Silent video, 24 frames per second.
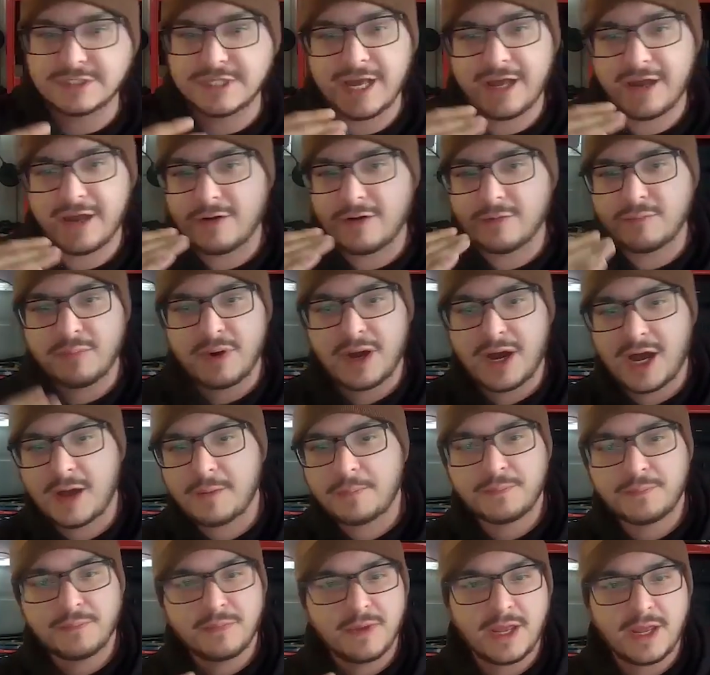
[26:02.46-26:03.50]
style,
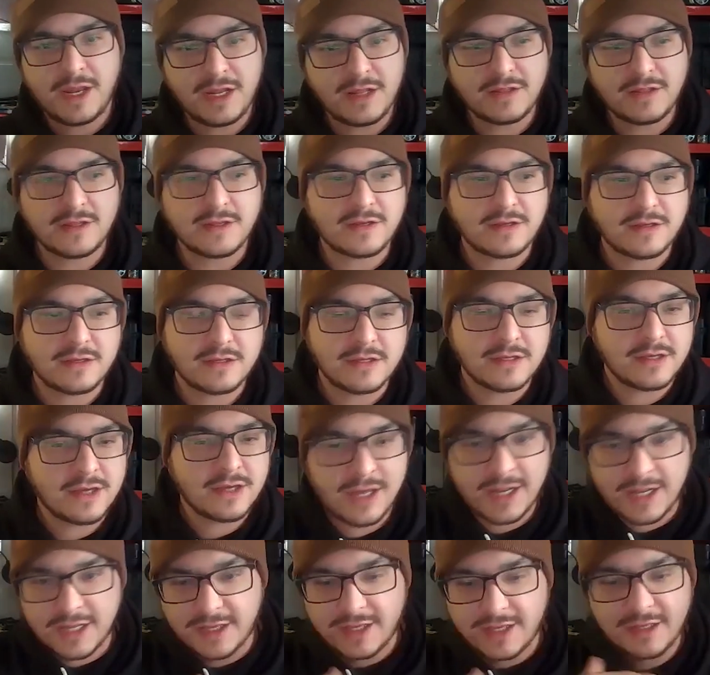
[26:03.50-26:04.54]
pop, anything. You
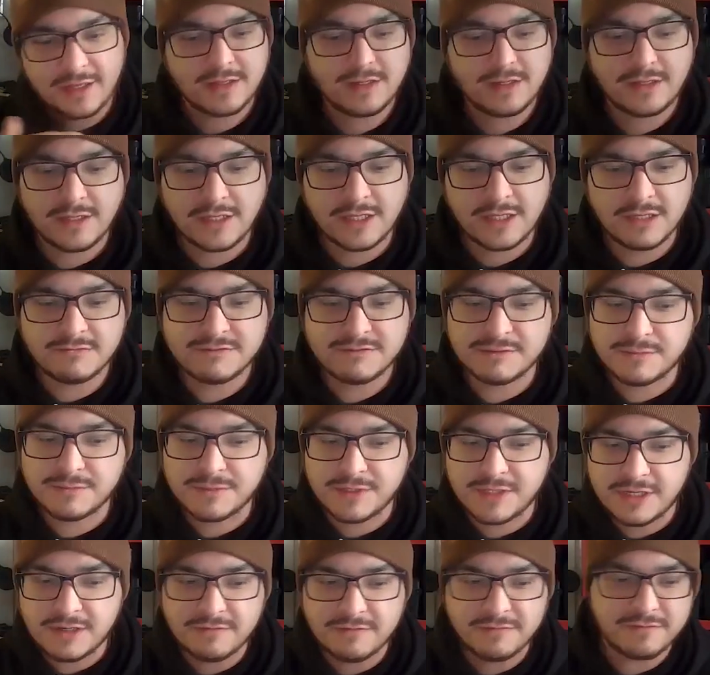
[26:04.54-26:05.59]
gotta give some
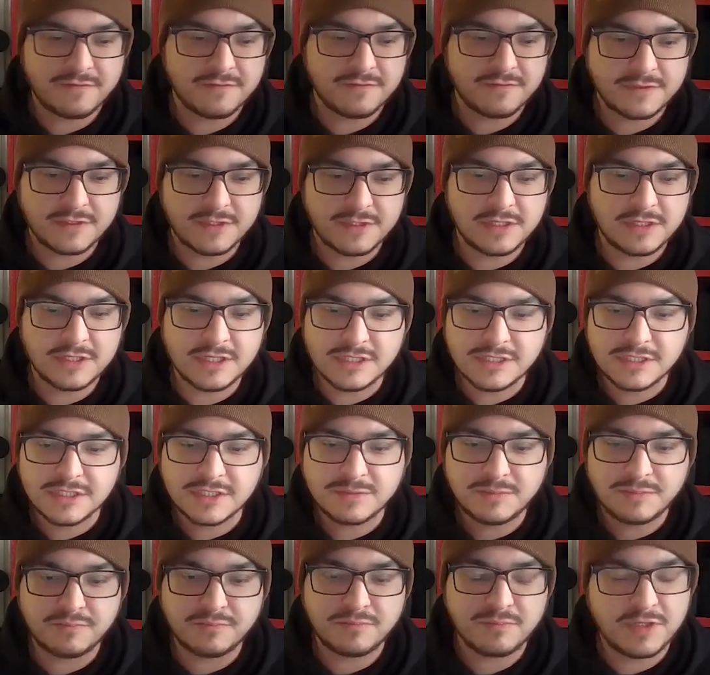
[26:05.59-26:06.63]
love to the
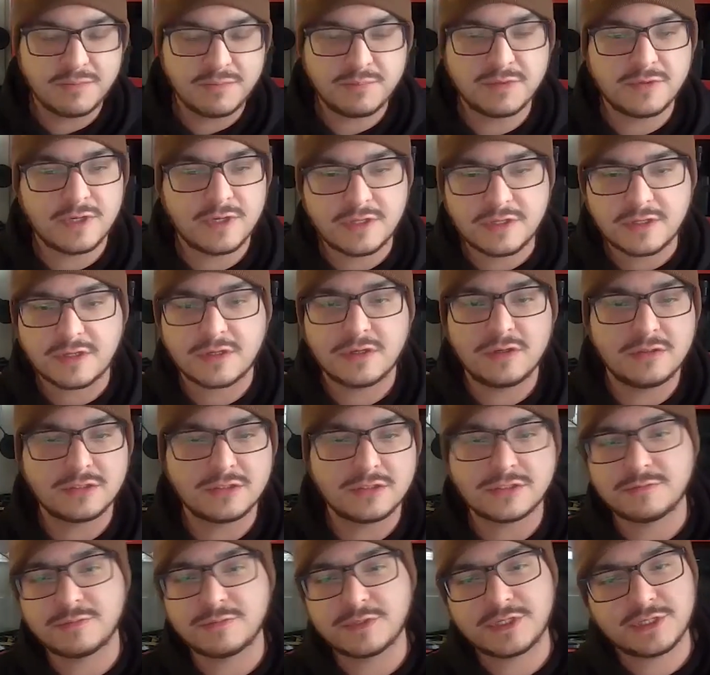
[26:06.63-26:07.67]
Indigenous people and their
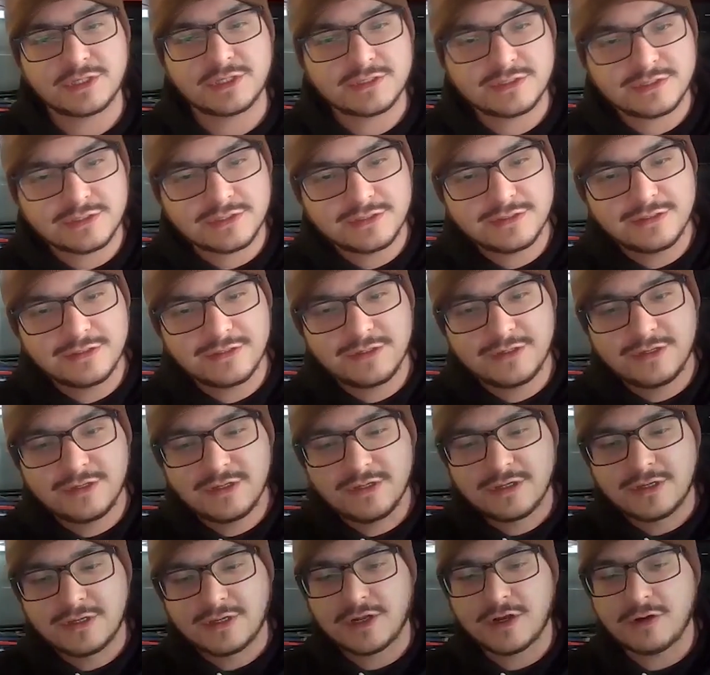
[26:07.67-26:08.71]
culture because
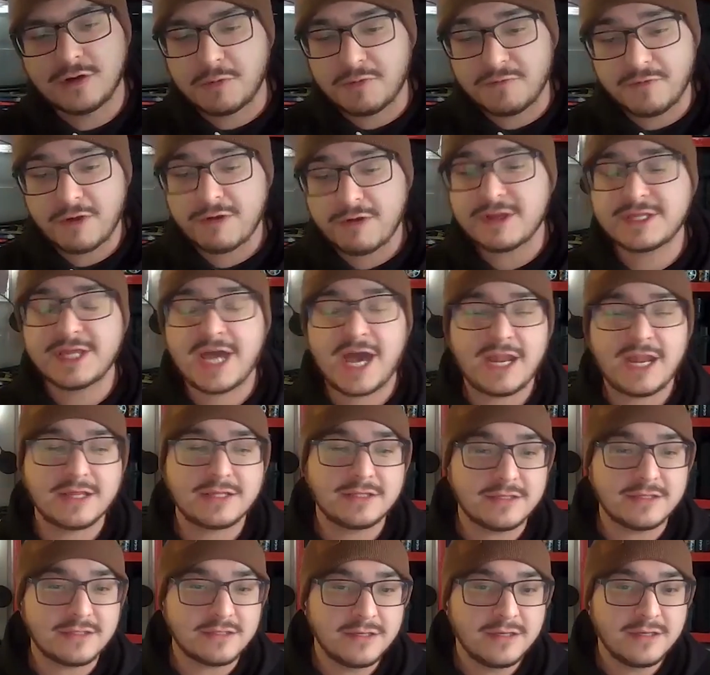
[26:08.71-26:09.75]
we're very
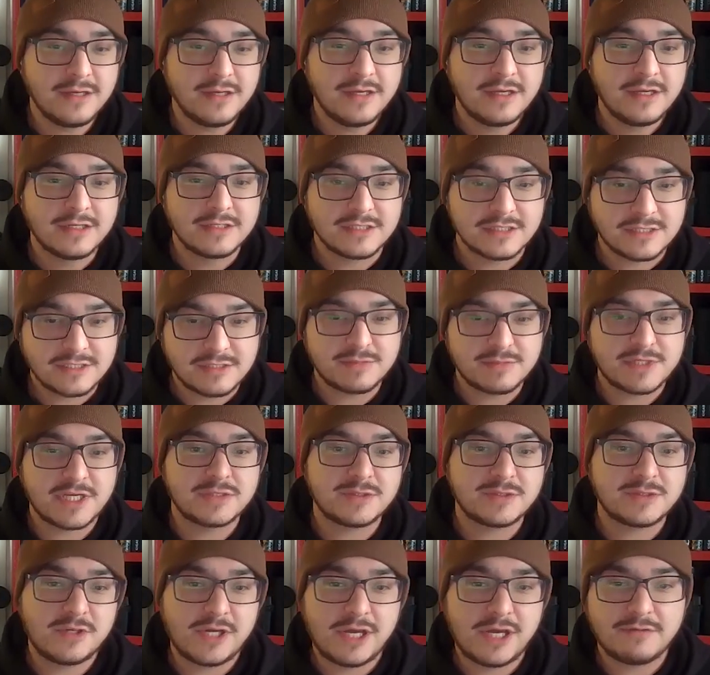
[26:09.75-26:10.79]
talented. Just
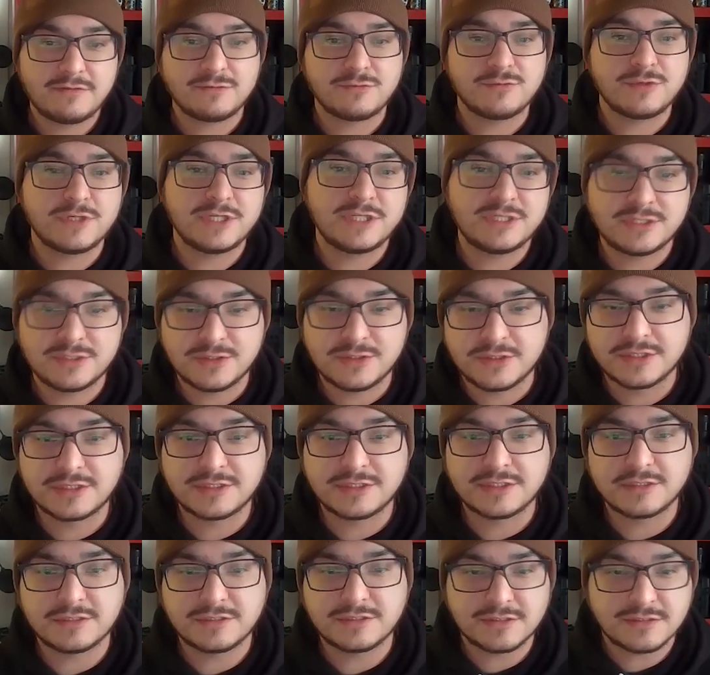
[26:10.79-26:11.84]
sometimes we don't have the
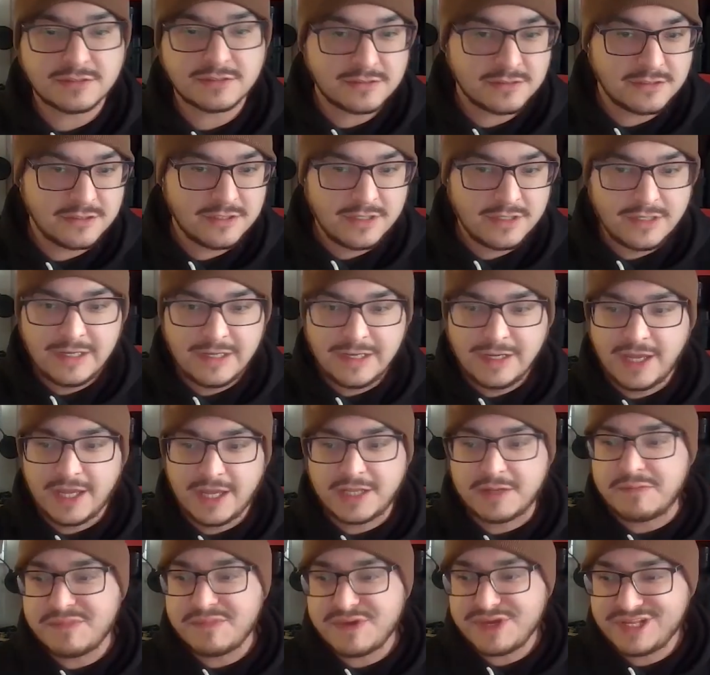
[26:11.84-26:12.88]
resources
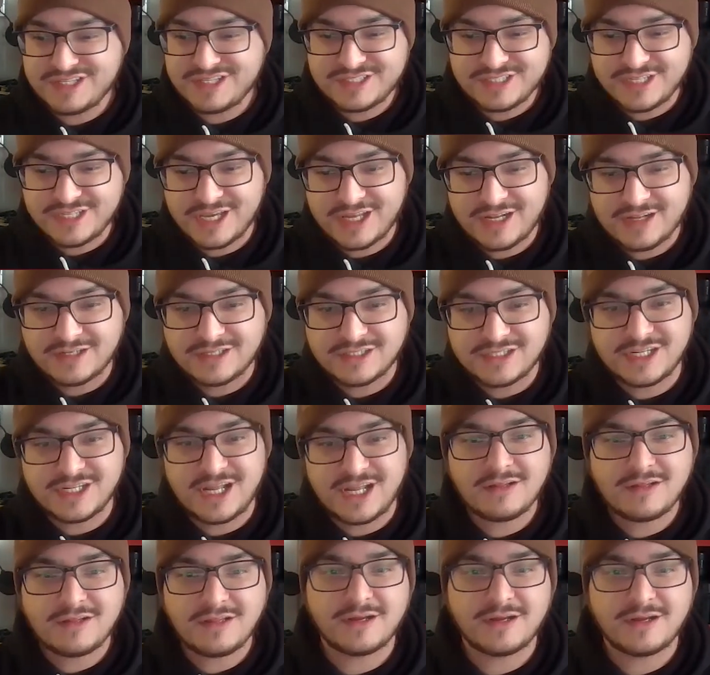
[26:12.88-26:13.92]
and the means to get our shit
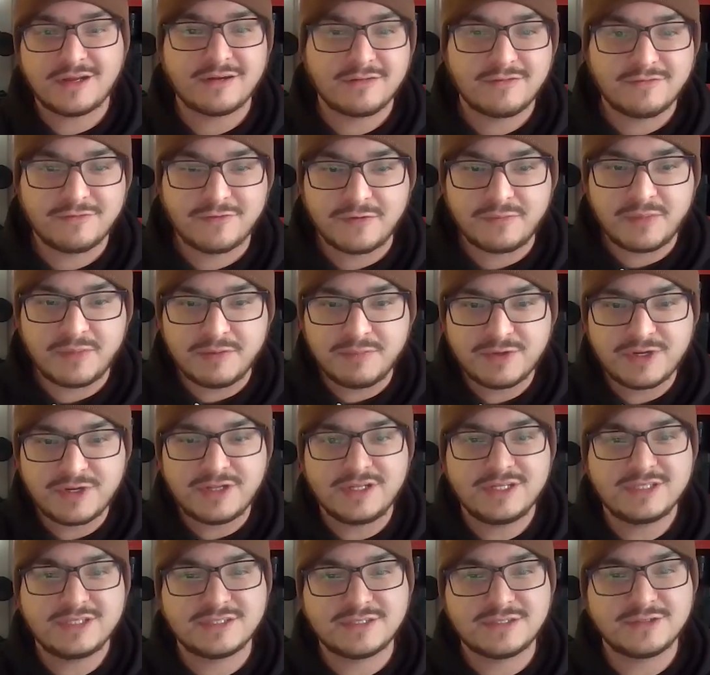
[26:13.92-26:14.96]
out there for people to
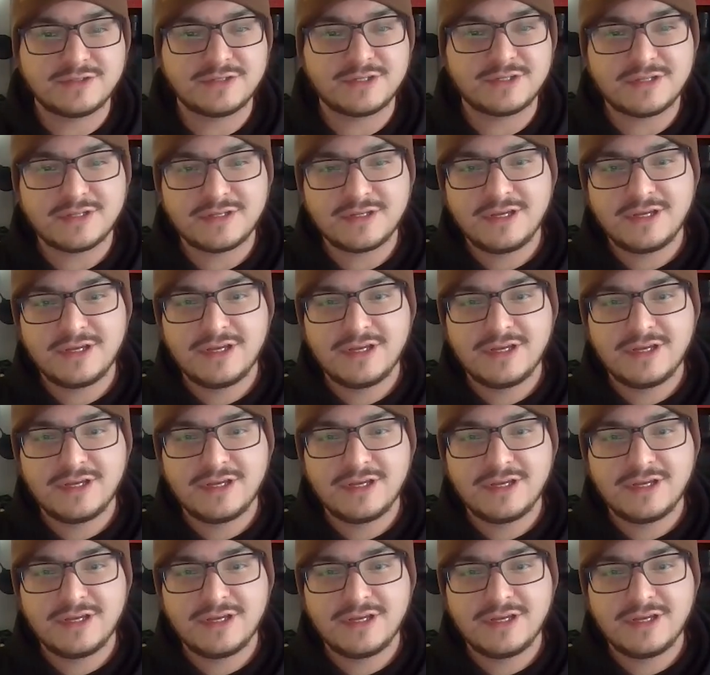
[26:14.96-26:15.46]
listen to it.